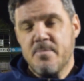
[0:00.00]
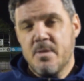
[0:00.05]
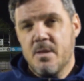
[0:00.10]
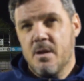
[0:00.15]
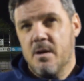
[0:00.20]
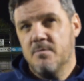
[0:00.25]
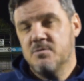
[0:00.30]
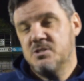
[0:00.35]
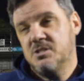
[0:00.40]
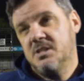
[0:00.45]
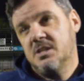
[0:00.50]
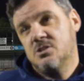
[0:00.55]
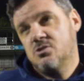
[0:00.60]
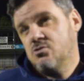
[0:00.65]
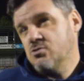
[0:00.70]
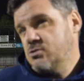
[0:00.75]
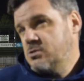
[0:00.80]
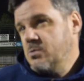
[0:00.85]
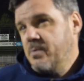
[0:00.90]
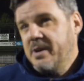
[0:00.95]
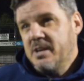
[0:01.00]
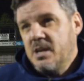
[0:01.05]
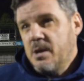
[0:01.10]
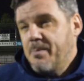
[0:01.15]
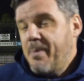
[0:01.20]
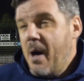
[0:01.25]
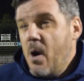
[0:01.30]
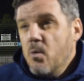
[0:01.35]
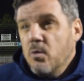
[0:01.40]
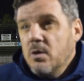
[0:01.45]
Obviously, that's just the way the
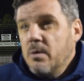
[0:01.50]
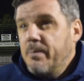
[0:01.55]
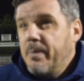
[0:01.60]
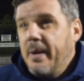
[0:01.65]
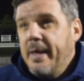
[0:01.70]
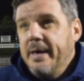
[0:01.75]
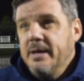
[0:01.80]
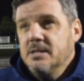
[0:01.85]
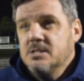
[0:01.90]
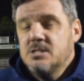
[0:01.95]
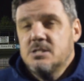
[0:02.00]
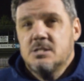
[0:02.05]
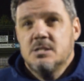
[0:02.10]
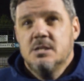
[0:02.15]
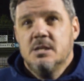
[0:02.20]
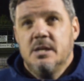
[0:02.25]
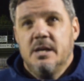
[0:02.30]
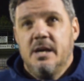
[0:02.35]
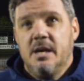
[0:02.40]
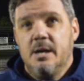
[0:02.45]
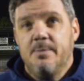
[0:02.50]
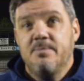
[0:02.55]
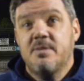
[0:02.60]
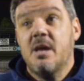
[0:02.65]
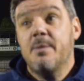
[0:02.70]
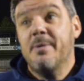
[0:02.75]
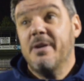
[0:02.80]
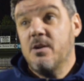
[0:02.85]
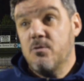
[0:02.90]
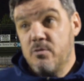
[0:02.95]
opponent plays.
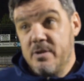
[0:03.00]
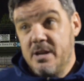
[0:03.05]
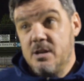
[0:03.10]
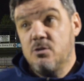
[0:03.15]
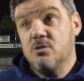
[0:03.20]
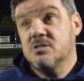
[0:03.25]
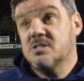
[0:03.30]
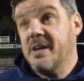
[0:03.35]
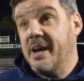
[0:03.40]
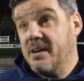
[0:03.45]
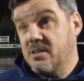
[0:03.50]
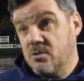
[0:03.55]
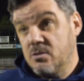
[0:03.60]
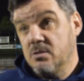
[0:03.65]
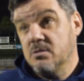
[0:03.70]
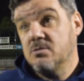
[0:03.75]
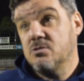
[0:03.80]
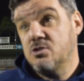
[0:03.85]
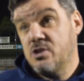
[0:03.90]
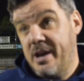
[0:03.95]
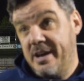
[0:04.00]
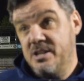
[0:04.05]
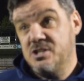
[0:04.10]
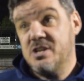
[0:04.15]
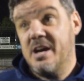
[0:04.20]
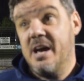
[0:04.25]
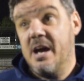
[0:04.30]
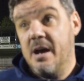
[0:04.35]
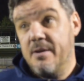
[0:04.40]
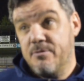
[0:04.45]
They made a really good tactical
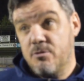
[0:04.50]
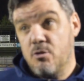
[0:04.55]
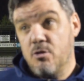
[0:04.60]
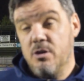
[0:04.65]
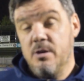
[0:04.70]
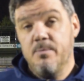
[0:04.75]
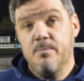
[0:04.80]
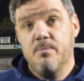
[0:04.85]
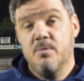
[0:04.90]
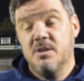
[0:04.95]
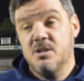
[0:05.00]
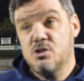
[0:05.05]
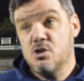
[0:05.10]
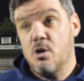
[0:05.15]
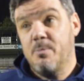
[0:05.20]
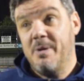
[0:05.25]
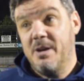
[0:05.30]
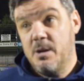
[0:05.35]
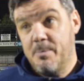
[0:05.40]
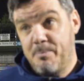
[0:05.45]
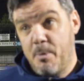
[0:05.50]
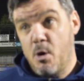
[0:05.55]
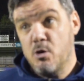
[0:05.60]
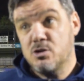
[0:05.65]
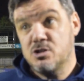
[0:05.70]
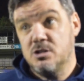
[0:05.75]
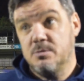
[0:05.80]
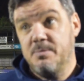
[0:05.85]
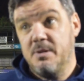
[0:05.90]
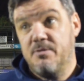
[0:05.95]
change at half-time, where they sort of played a
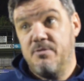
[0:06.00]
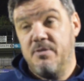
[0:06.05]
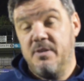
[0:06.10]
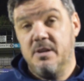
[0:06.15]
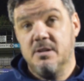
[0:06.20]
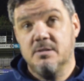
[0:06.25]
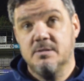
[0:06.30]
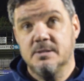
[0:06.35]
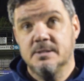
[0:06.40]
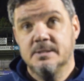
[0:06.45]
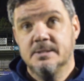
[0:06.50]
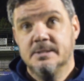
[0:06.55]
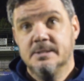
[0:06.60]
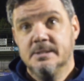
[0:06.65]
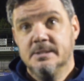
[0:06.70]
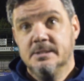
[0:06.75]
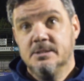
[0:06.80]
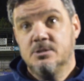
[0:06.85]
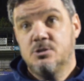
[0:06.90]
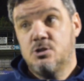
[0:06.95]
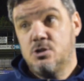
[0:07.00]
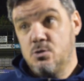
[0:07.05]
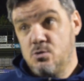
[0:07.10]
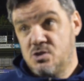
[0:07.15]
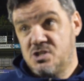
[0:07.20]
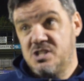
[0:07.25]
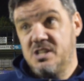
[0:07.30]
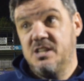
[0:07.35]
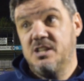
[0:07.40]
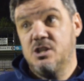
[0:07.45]
box in midfield, 2
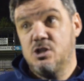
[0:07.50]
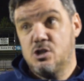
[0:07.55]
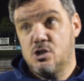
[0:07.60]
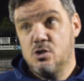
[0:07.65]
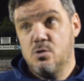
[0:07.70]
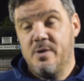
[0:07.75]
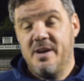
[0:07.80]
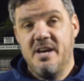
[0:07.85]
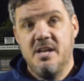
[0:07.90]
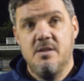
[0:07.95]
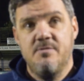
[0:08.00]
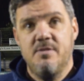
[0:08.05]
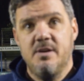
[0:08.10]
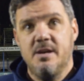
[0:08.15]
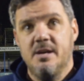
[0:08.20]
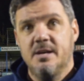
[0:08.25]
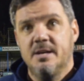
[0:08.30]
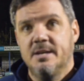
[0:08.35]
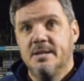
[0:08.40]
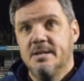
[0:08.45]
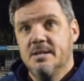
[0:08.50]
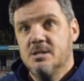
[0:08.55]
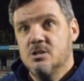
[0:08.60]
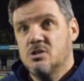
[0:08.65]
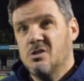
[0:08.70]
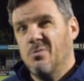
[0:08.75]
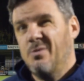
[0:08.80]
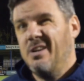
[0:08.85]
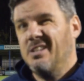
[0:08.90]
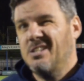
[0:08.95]
sitting and 2 ahead of it.
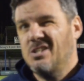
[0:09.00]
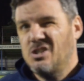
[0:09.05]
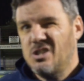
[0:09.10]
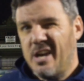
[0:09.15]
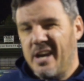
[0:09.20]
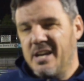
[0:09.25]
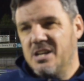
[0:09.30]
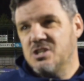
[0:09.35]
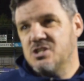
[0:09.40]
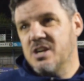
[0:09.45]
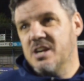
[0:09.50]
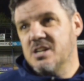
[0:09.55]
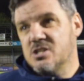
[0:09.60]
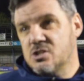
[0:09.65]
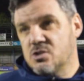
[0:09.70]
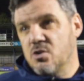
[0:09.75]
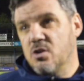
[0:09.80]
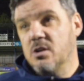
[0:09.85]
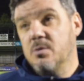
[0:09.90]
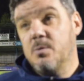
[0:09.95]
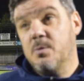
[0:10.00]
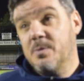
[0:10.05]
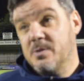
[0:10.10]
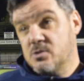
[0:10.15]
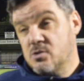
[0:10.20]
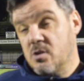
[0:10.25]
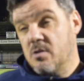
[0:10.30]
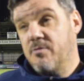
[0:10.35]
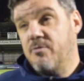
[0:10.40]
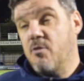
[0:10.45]
So we had to change air style, and we
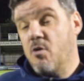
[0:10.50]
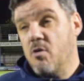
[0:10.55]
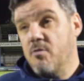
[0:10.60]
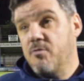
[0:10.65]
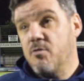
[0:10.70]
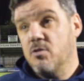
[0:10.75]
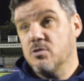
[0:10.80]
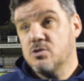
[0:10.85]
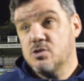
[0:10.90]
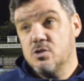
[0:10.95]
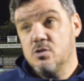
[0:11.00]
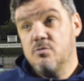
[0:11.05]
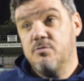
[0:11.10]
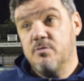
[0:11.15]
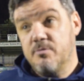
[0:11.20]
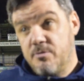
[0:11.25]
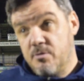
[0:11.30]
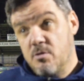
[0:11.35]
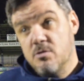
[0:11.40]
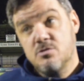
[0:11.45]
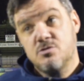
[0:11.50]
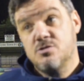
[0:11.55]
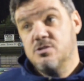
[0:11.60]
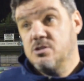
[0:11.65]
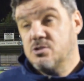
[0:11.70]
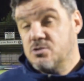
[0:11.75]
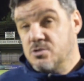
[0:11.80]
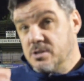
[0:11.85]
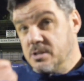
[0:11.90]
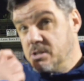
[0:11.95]
went sort of 4-4-2 from
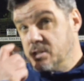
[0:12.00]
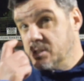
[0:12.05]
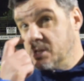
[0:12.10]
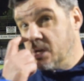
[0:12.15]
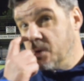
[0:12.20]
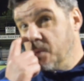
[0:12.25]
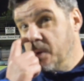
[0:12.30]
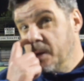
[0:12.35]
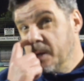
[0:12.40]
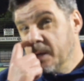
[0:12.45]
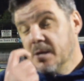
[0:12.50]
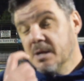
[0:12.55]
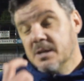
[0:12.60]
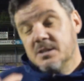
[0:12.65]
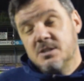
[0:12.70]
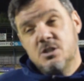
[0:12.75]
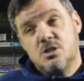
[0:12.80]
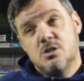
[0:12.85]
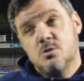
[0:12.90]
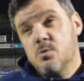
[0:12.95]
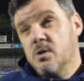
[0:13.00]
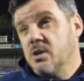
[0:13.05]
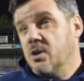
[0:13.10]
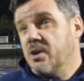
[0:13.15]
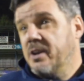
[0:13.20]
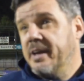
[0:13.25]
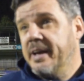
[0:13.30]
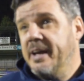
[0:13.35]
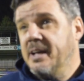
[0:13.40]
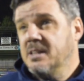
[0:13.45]
4-3-3. So this is what you're
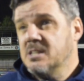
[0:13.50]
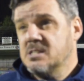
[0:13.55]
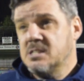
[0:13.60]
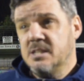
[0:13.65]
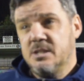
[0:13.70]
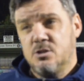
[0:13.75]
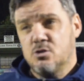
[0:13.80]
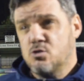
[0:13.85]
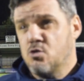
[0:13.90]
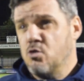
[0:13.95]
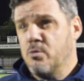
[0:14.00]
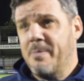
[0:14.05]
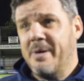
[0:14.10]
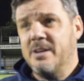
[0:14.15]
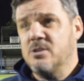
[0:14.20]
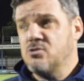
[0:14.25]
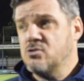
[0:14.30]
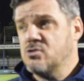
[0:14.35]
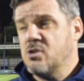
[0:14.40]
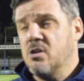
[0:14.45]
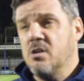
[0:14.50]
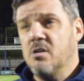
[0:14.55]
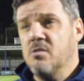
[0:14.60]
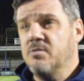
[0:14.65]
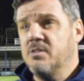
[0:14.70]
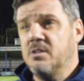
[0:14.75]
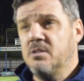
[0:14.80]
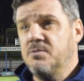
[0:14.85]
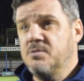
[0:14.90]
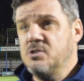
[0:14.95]
going to get in this league. There's good managers all
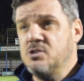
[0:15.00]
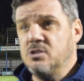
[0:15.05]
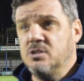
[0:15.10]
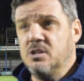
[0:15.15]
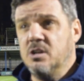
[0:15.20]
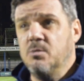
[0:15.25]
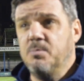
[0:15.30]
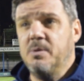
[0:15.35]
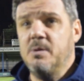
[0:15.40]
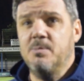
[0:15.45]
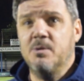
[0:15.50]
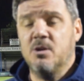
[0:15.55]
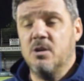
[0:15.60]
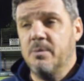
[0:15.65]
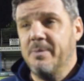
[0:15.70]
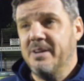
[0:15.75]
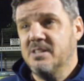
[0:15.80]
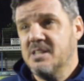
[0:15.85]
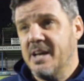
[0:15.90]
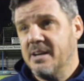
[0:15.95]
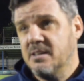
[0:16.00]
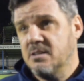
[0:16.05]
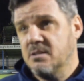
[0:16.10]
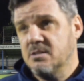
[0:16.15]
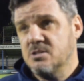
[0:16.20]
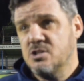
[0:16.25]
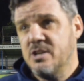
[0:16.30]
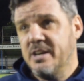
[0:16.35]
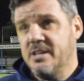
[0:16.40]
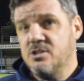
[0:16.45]
over the division. You know, people are going to make
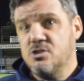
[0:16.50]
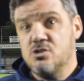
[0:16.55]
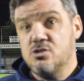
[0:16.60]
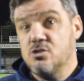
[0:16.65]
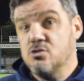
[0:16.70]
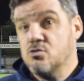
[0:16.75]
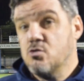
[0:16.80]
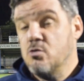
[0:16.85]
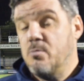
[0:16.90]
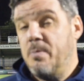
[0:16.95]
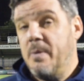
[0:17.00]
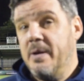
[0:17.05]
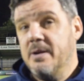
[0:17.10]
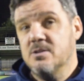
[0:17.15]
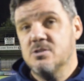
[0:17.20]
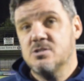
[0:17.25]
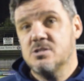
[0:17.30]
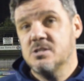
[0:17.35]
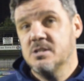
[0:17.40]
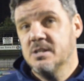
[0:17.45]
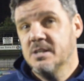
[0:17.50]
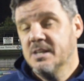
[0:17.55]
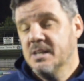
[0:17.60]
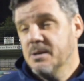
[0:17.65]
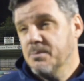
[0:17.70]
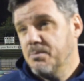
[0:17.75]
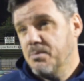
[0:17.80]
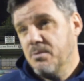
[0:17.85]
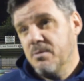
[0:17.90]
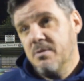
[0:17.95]
tactical changes, and there's good players.
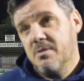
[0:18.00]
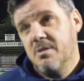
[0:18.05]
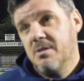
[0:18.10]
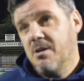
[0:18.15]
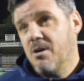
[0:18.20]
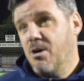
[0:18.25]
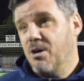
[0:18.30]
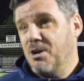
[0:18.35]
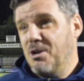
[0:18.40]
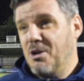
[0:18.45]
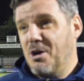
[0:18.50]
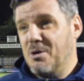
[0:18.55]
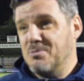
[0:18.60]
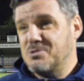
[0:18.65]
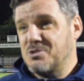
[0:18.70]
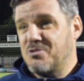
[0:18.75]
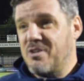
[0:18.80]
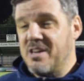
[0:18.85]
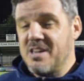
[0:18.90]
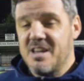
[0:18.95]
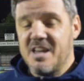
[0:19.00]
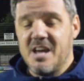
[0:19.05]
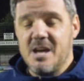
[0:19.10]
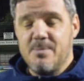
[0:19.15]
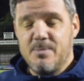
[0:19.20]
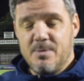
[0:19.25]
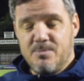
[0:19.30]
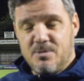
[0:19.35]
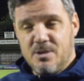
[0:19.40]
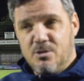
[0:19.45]
But all in all, it was a great
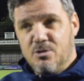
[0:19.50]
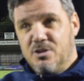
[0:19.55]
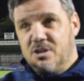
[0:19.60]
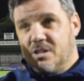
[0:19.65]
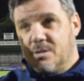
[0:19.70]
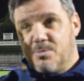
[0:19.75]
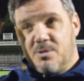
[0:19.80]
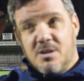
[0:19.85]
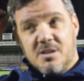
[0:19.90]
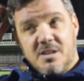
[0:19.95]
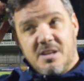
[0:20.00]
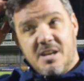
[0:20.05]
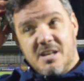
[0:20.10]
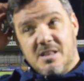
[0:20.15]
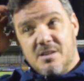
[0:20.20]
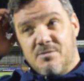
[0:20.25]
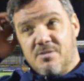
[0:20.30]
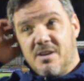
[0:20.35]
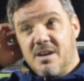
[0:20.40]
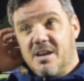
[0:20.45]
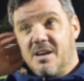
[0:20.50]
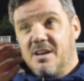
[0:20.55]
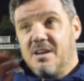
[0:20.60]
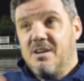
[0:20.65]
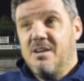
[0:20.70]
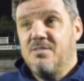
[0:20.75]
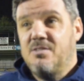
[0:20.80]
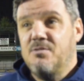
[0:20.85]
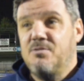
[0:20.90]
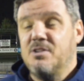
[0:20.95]
game, and I'm delighted to be on the end of
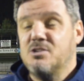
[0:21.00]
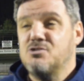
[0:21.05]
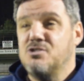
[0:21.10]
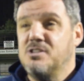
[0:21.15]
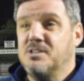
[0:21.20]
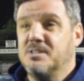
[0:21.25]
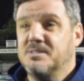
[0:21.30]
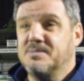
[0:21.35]
the victory.